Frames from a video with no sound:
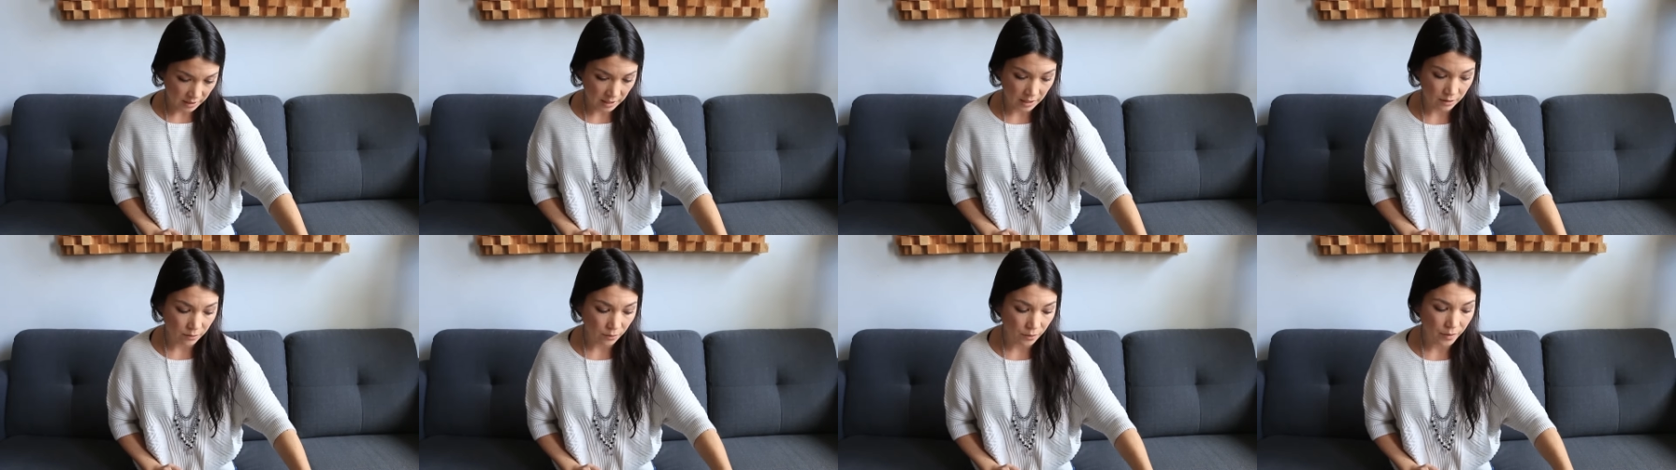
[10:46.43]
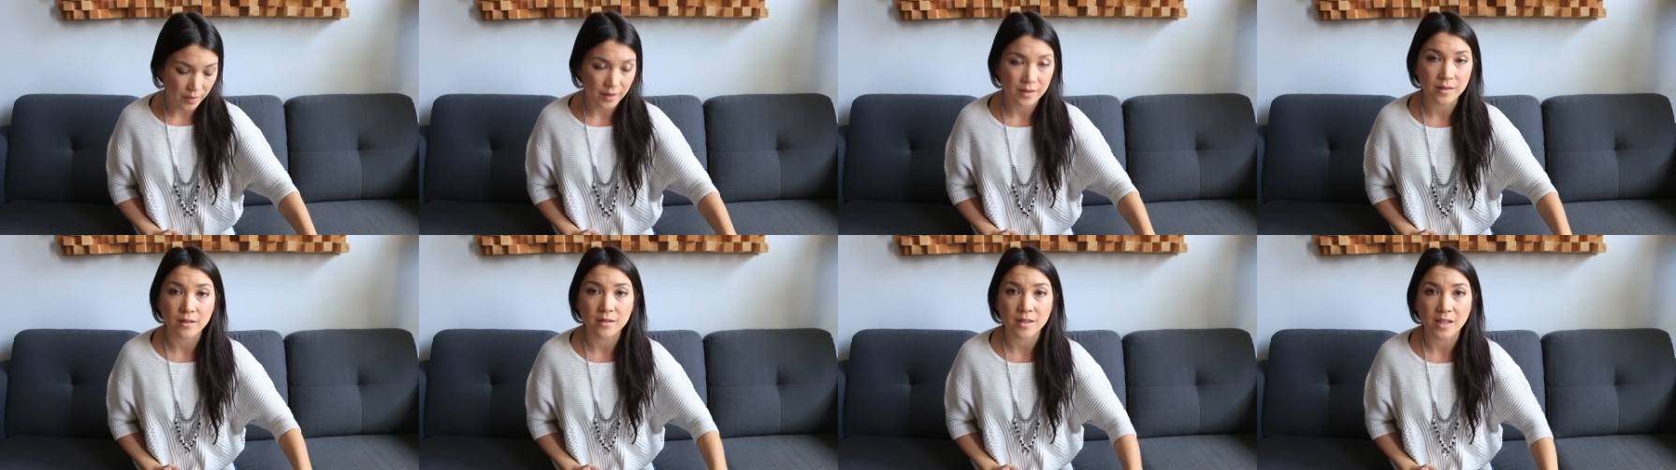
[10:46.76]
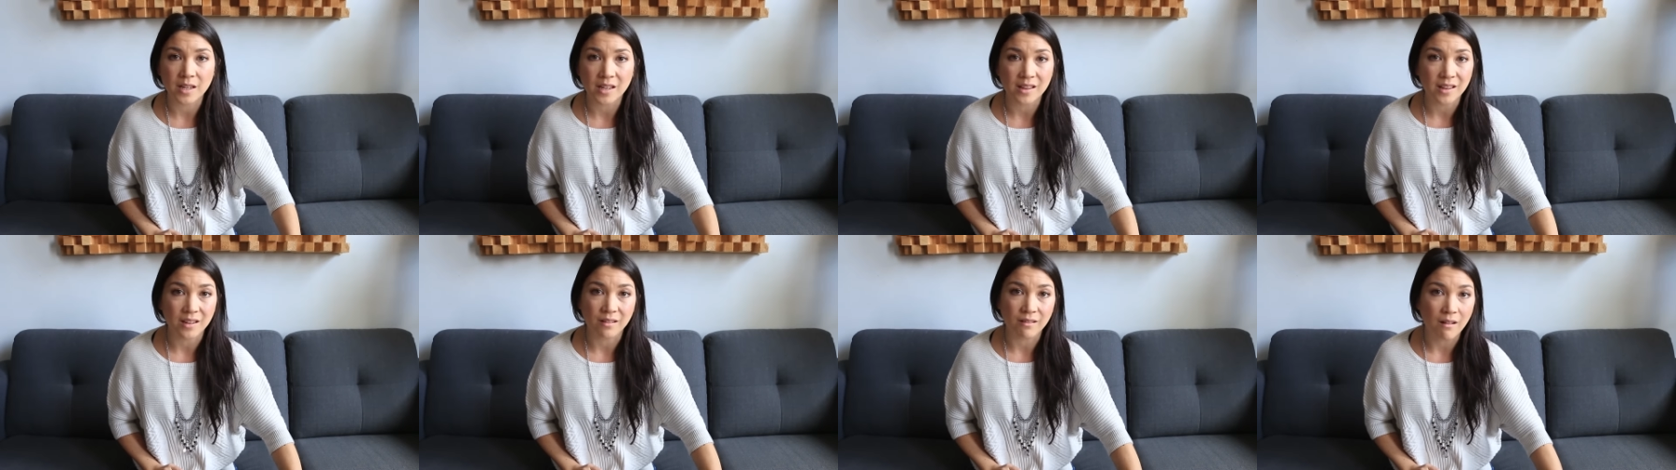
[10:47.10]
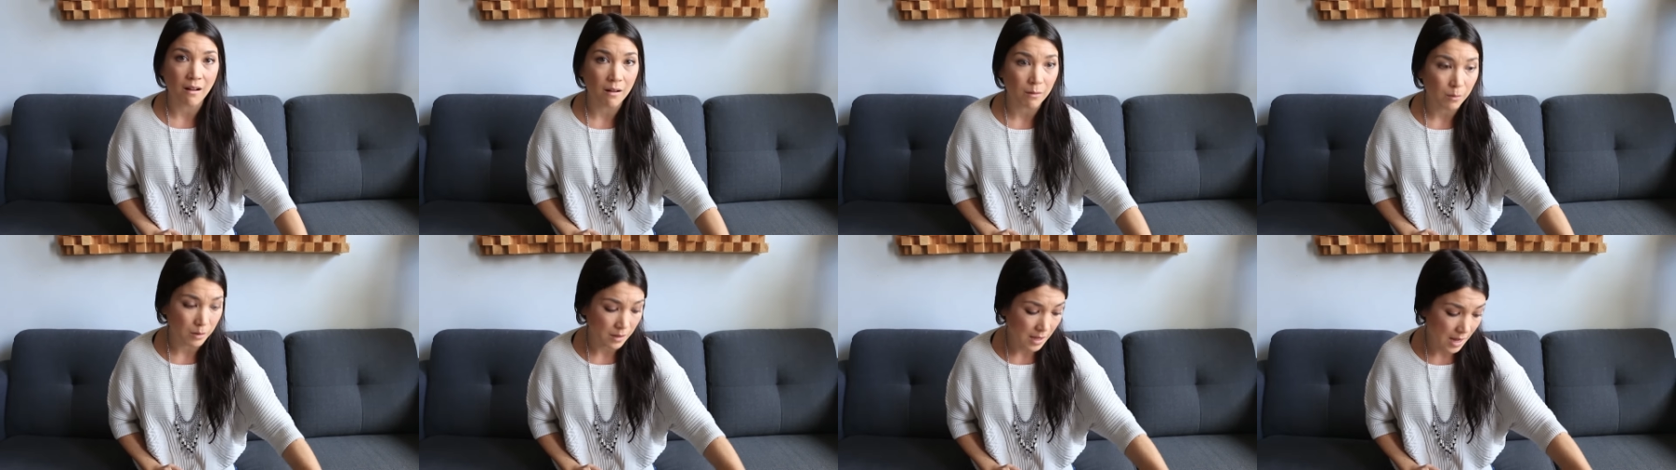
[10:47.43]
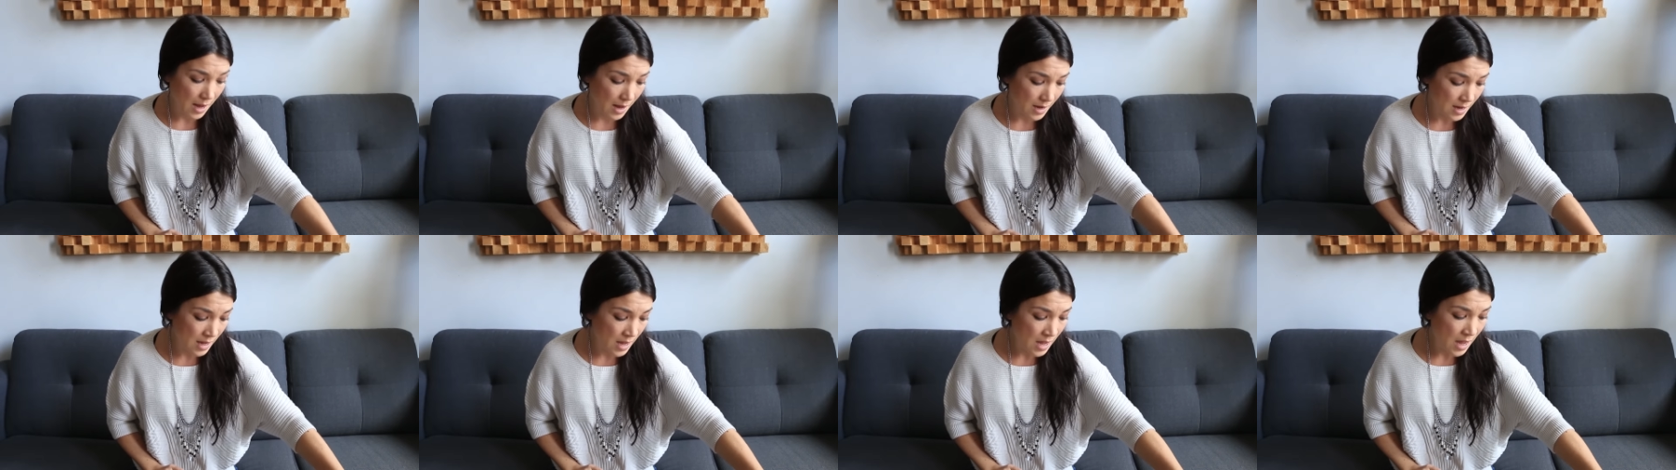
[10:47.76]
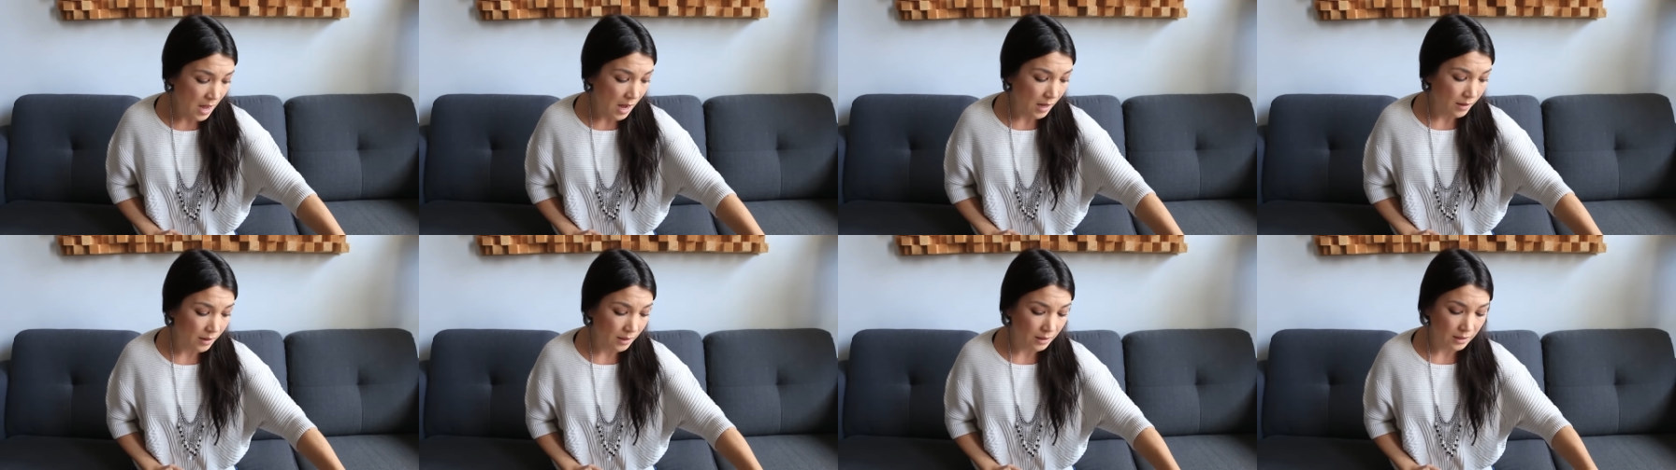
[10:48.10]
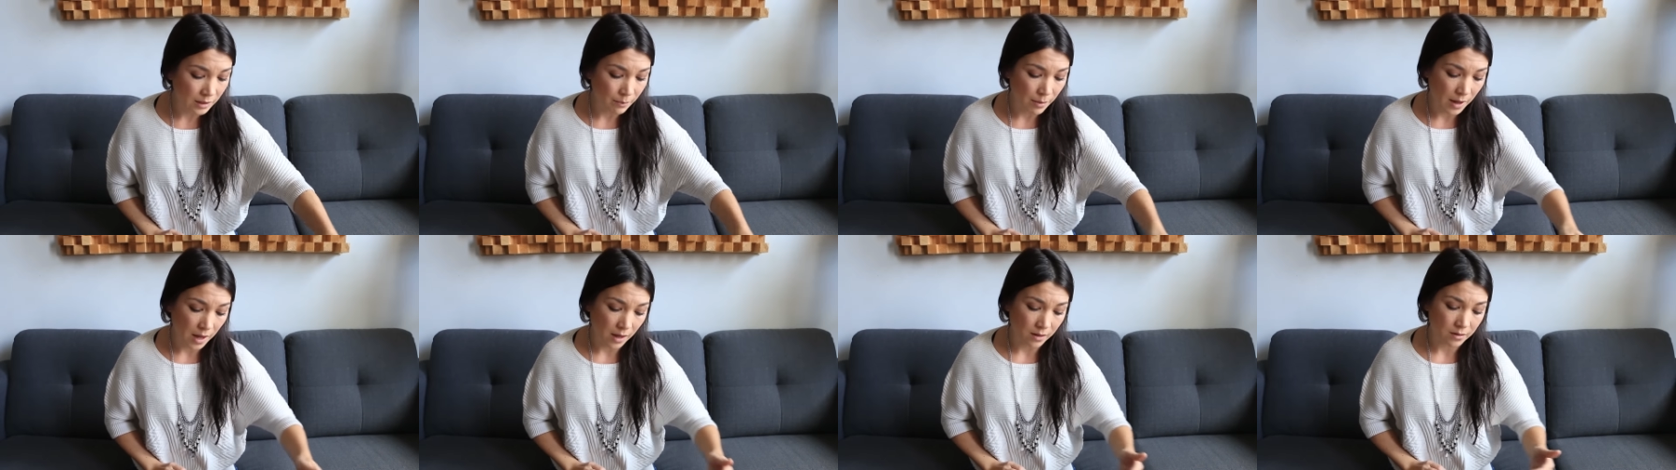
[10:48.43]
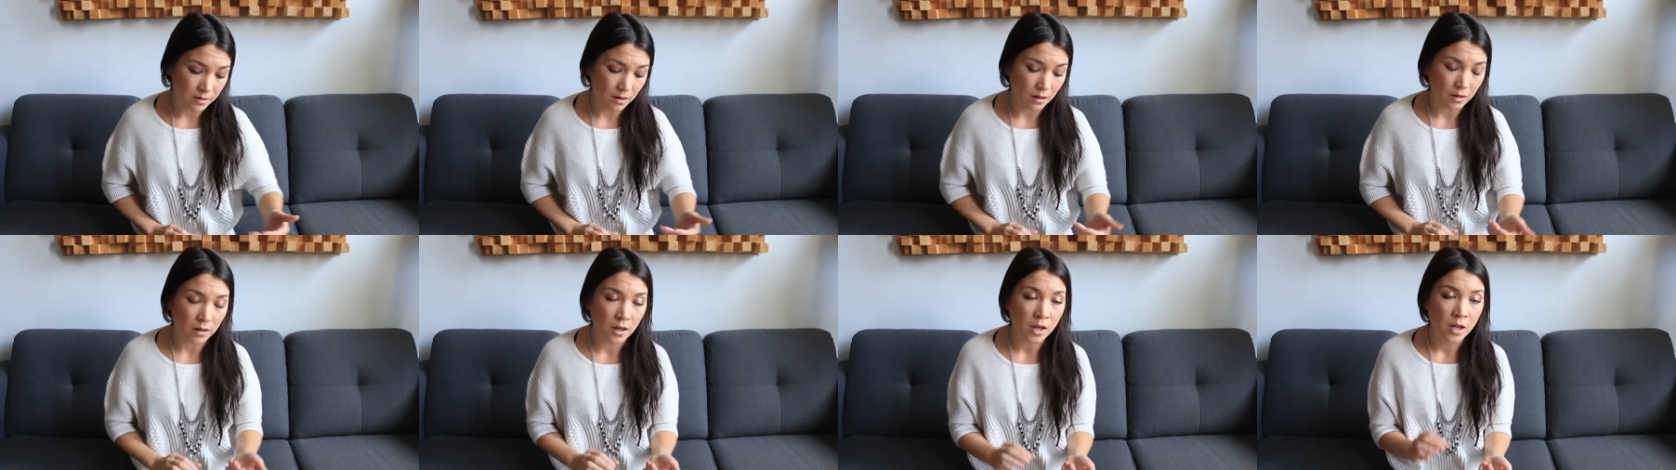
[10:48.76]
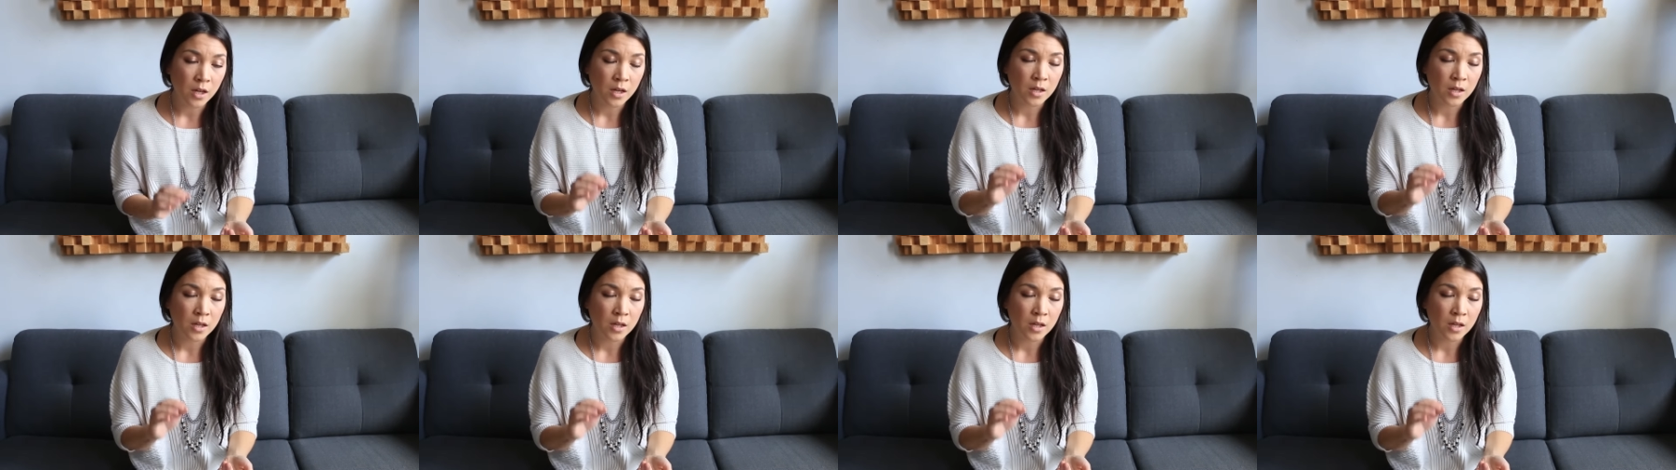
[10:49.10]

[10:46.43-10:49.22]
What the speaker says: and I don't think there's anything wrong with that. I think it depends on